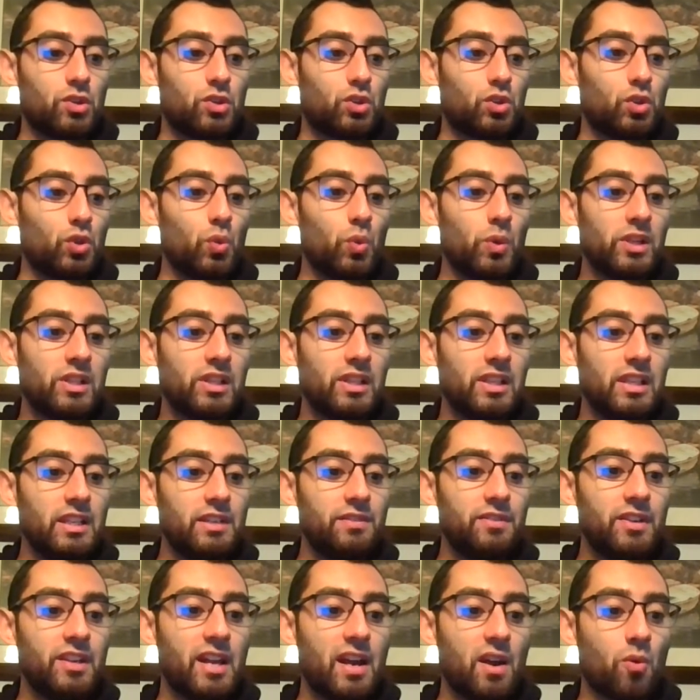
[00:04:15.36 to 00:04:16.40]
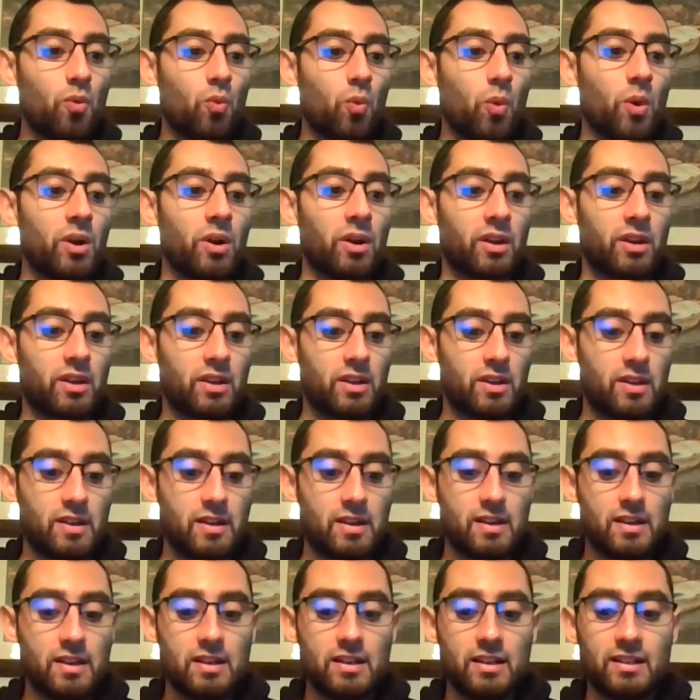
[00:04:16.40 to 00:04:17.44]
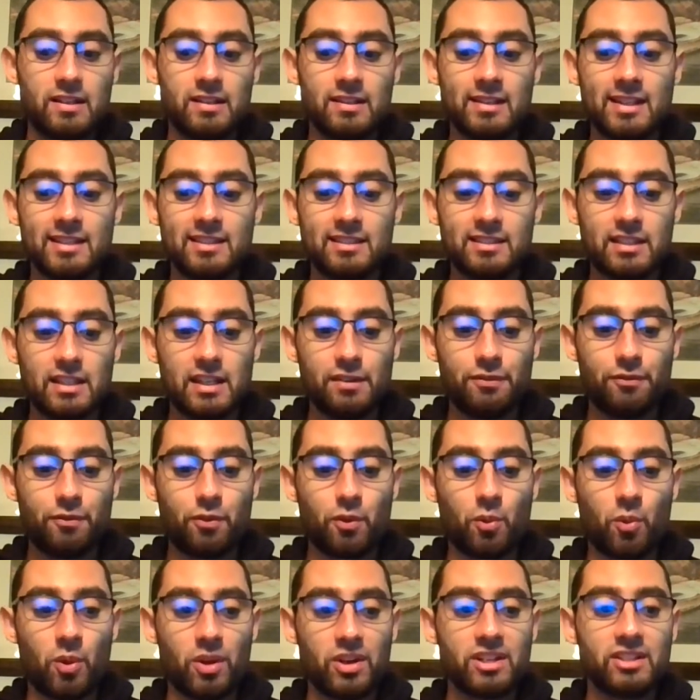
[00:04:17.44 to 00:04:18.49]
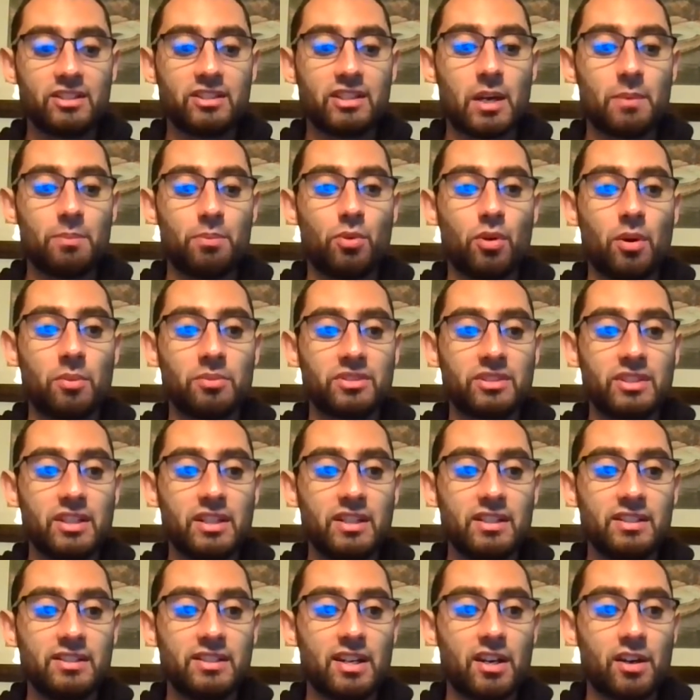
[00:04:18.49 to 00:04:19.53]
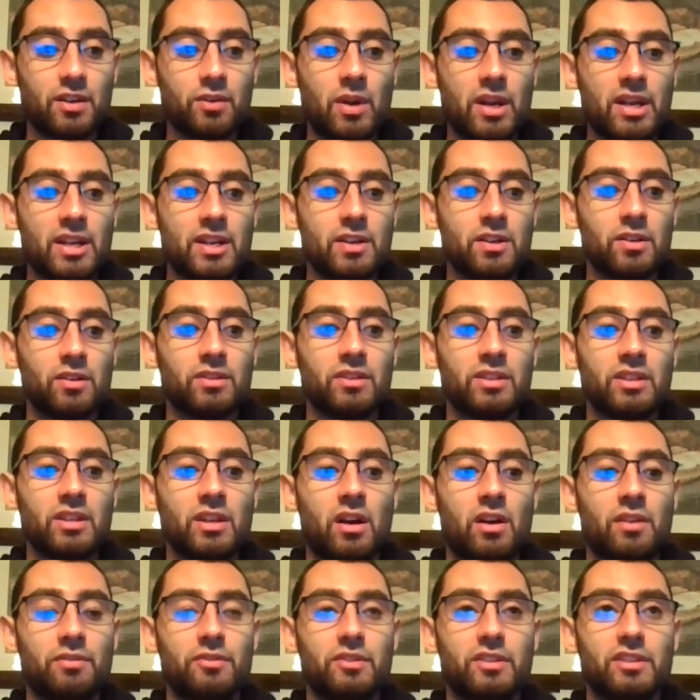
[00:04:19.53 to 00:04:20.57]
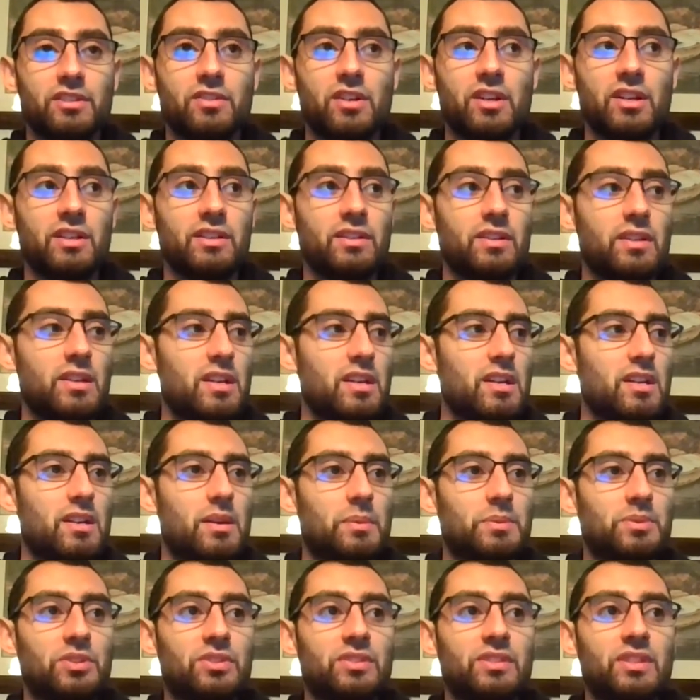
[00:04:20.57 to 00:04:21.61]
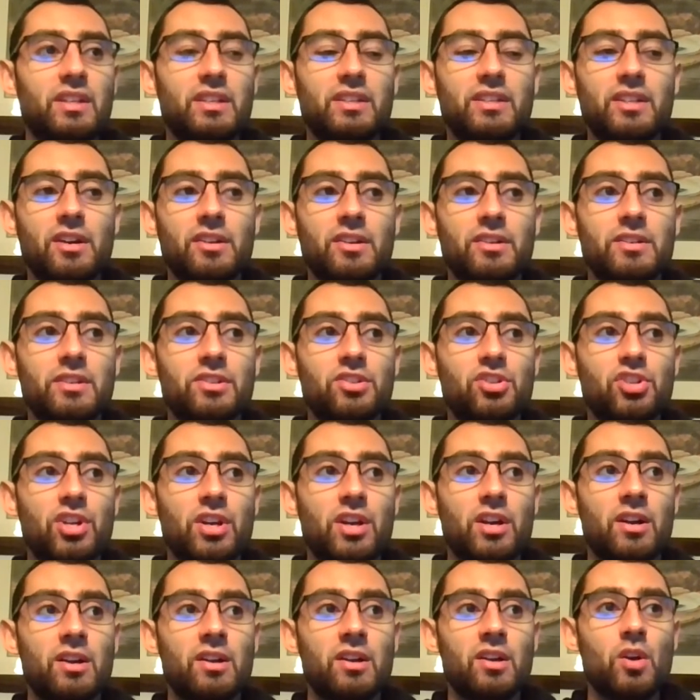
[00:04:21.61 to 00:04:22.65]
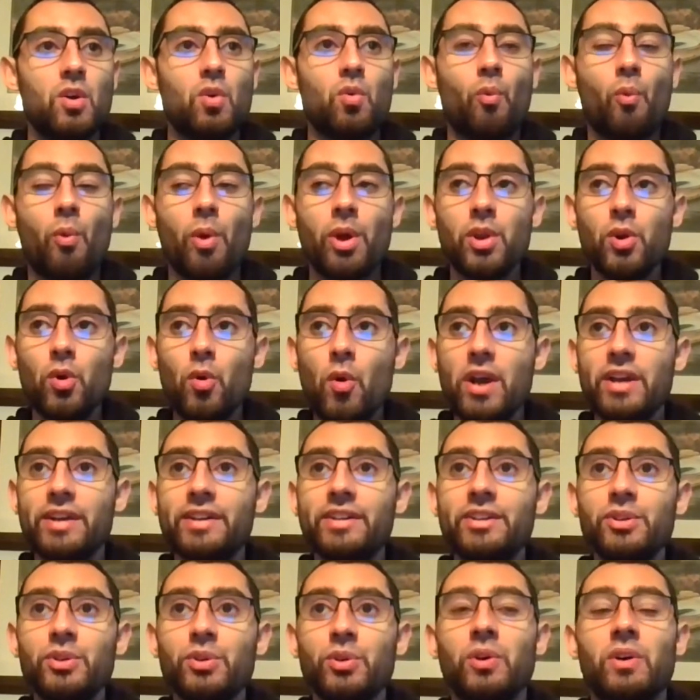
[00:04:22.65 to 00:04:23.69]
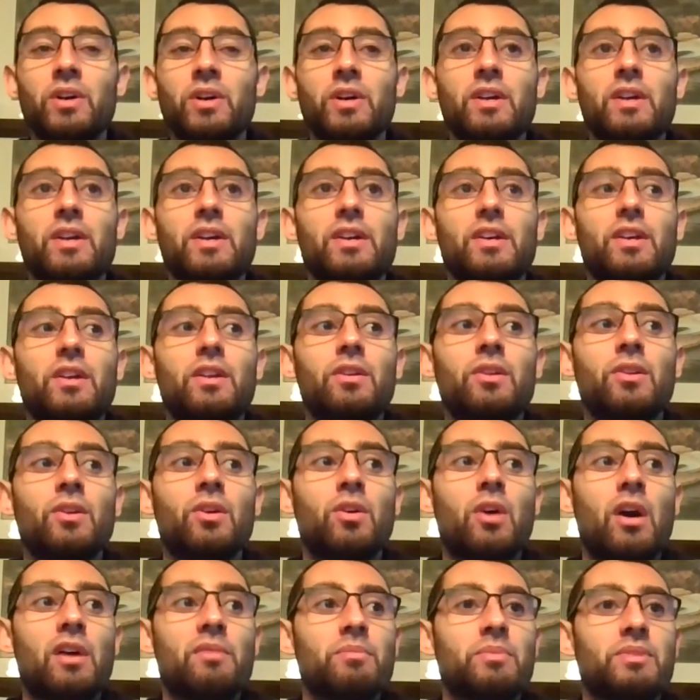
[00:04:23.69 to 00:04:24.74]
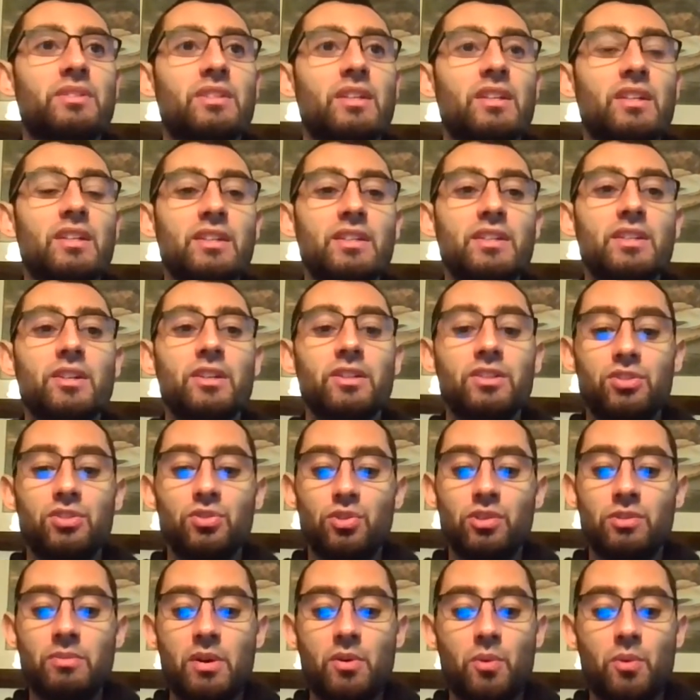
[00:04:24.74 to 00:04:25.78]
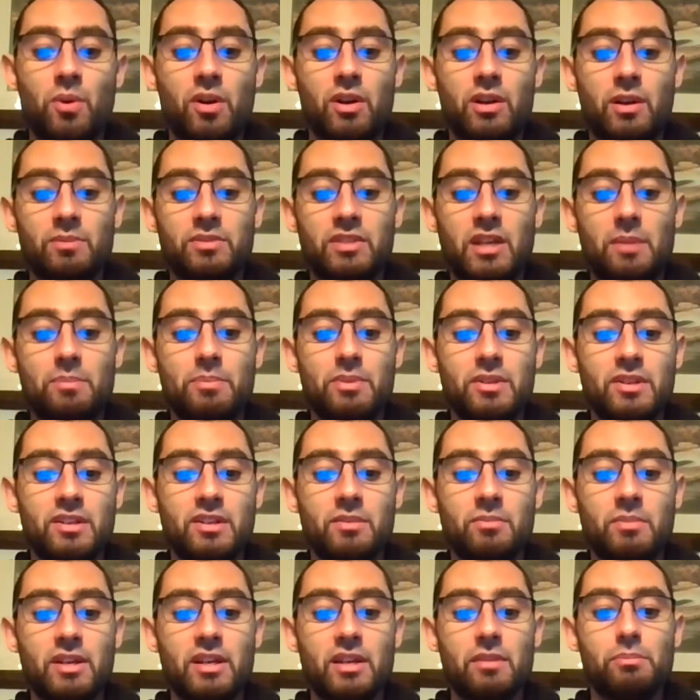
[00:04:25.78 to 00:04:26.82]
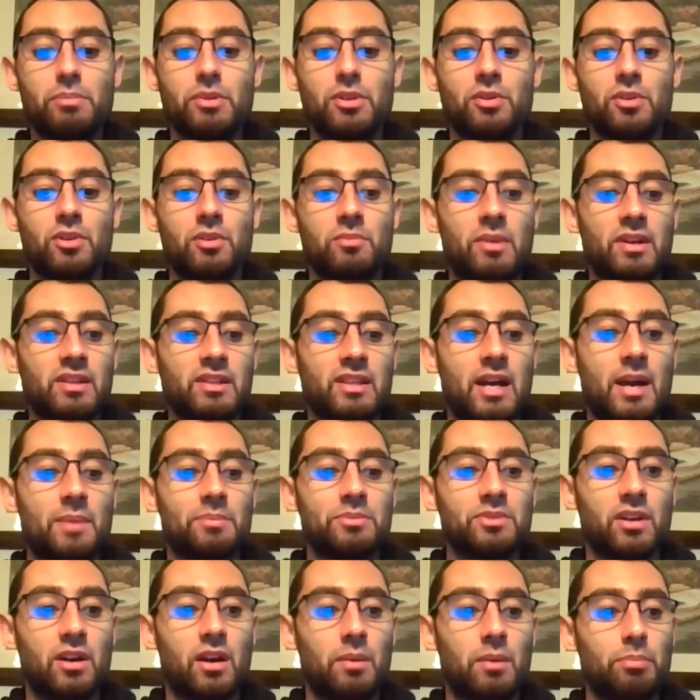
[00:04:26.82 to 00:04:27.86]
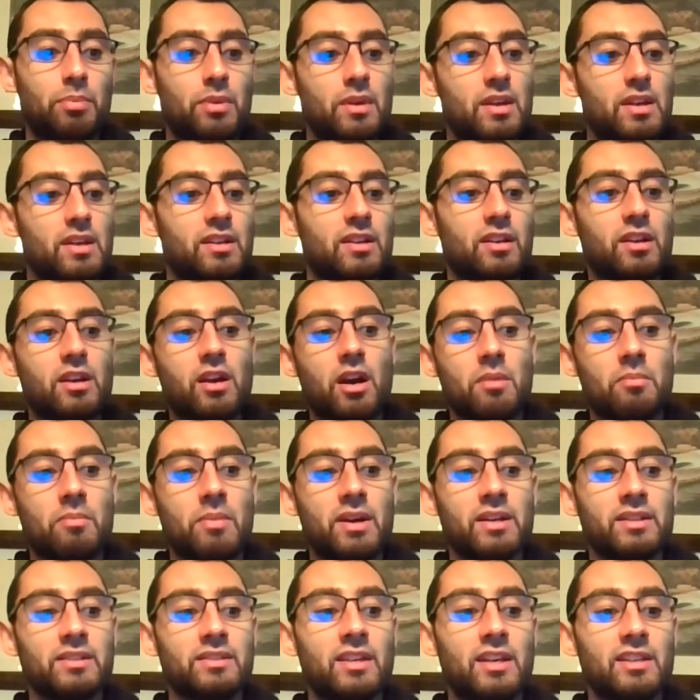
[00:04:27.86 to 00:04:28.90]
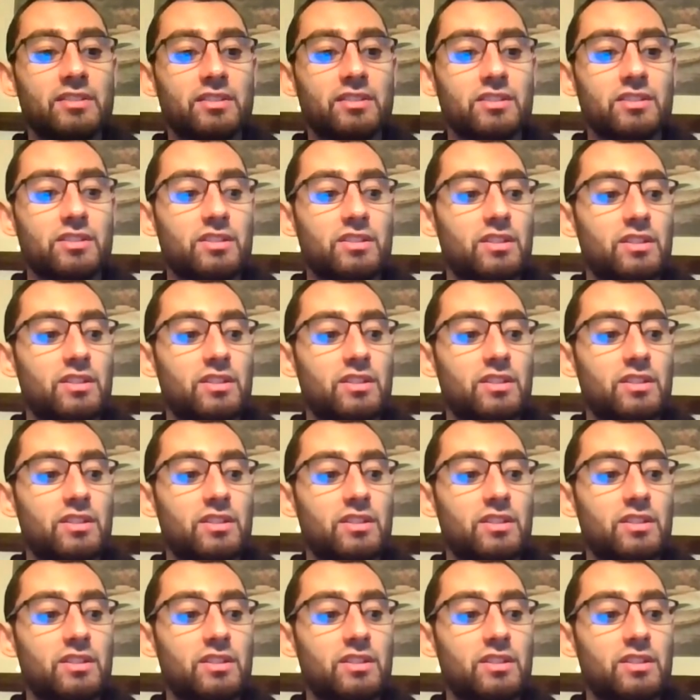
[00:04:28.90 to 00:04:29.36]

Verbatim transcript: to relieve it at work let's say for one example, I'm sitting down right here in the office, right? I'm just sitting down on a chair. What do I do? You know, I'm sitting here doing my work. I'm typing into my computer, my laptop, got my desk